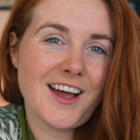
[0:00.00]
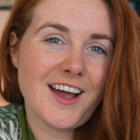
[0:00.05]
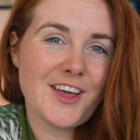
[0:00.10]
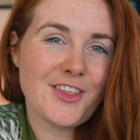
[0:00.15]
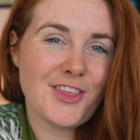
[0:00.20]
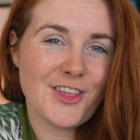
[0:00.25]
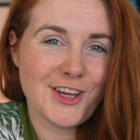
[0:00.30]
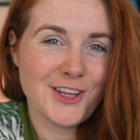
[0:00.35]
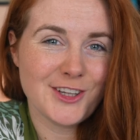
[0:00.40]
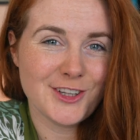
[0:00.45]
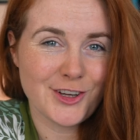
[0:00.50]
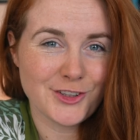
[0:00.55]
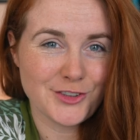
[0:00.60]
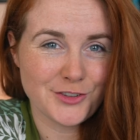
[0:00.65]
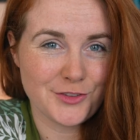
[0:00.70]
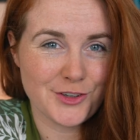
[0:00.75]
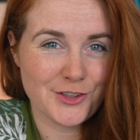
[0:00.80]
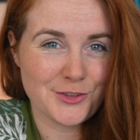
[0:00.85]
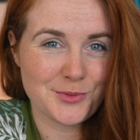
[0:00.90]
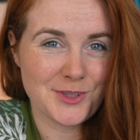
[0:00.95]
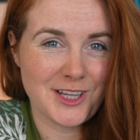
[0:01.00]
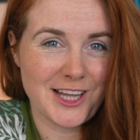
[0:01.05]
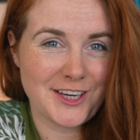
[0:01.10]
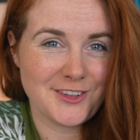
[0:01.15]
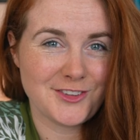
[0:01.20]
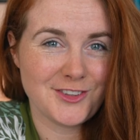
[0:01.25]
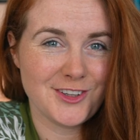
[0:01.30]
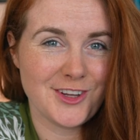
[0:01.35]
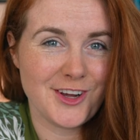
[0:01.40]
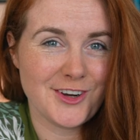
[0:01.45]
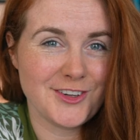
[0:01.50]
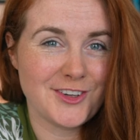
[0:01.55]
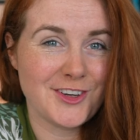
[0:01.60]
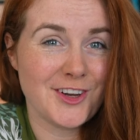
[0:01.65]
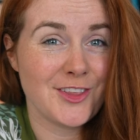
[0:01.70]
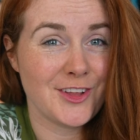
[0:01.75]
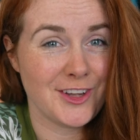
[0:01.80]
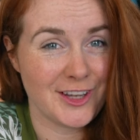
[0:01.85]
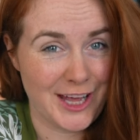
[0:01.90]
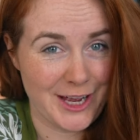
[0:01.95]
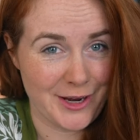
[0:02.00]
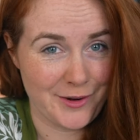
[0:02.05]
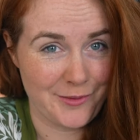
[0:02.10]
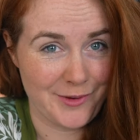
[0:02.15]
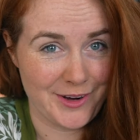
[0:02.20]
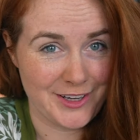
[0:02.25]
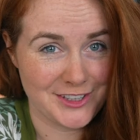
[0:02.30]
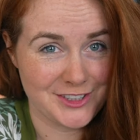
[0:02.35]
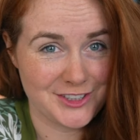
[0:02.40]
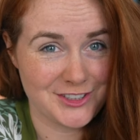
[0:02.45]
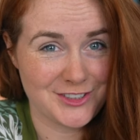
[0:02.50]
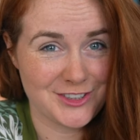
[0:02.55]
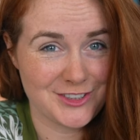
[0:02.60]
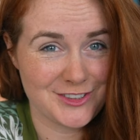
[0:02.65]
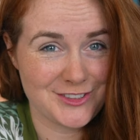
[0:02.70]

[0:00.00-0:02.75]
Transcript: I think a lot of us would like to learn another language,